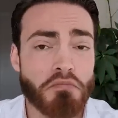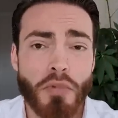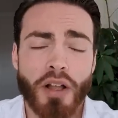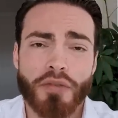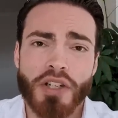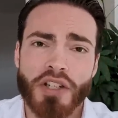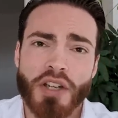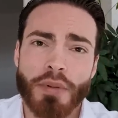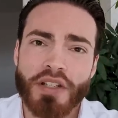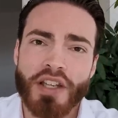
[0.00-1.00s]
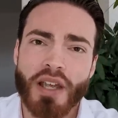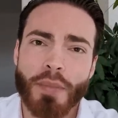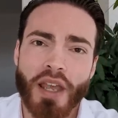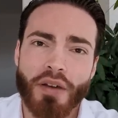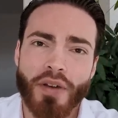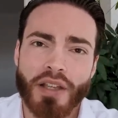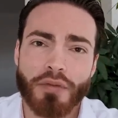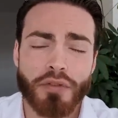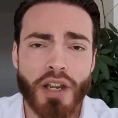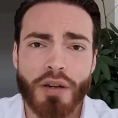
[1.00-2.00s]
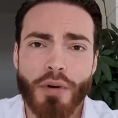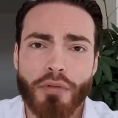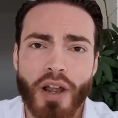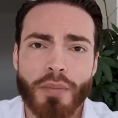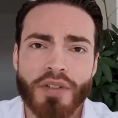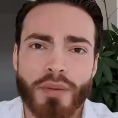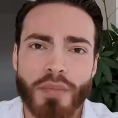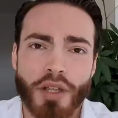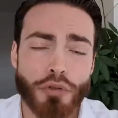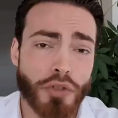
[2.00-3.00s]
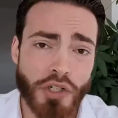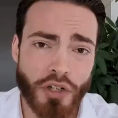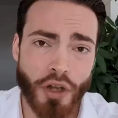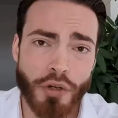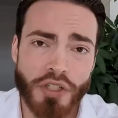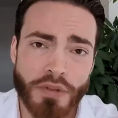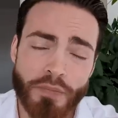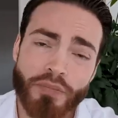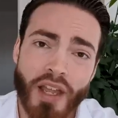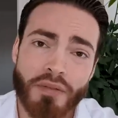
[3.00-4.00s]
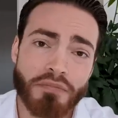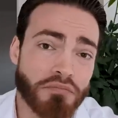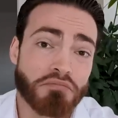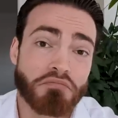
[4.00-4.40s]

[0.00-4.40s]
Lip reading: well, if ChatGPT can make effective training programs and be a nutrition coach, then